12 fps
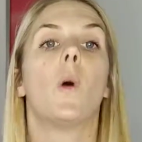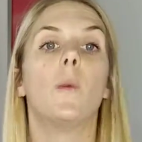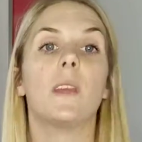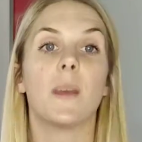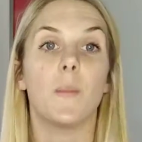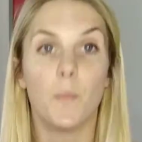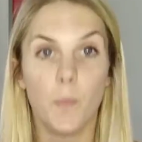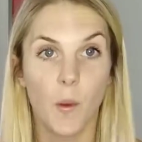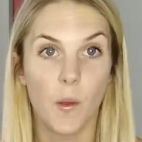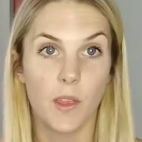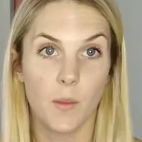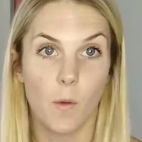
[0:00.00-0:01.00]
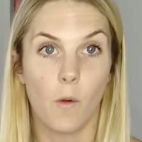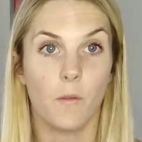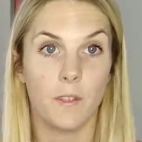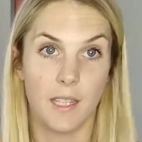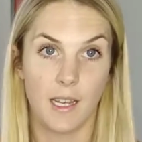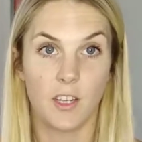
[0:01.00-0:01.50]
we can burn them off
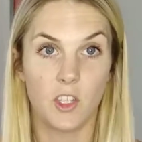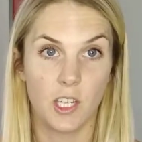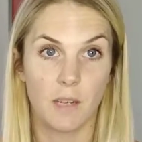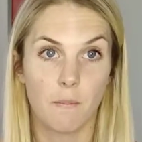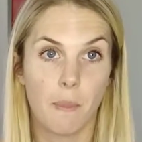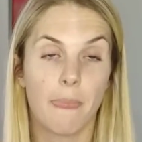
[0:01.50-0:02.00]
as energy.